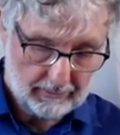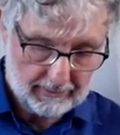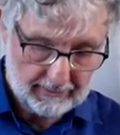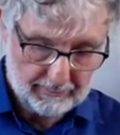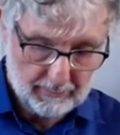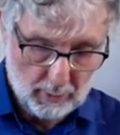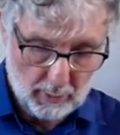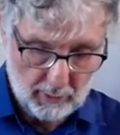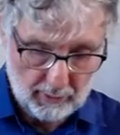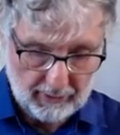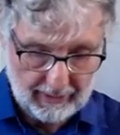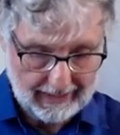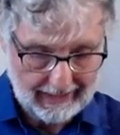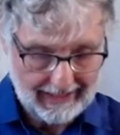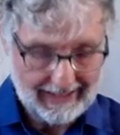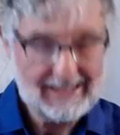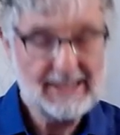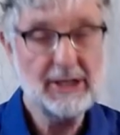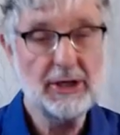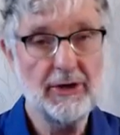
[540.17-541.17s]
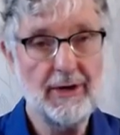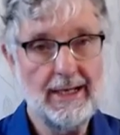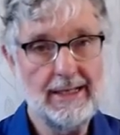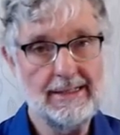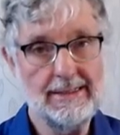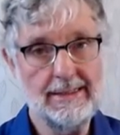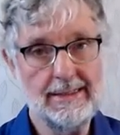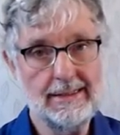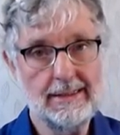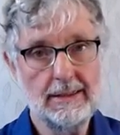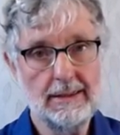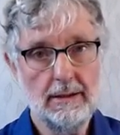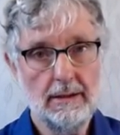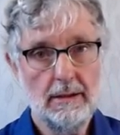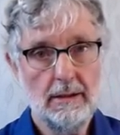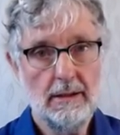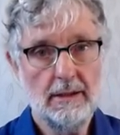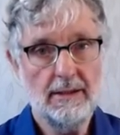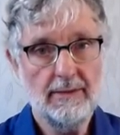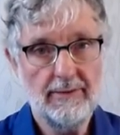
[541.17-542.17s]
smoothly integrated
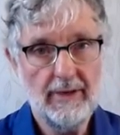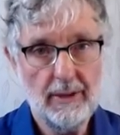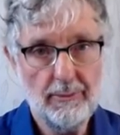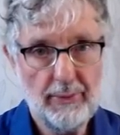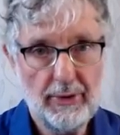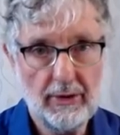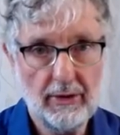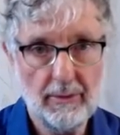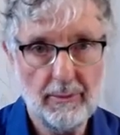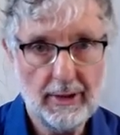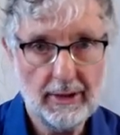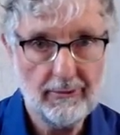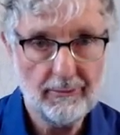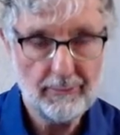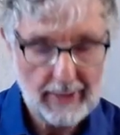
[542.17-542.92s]
into their pyramid of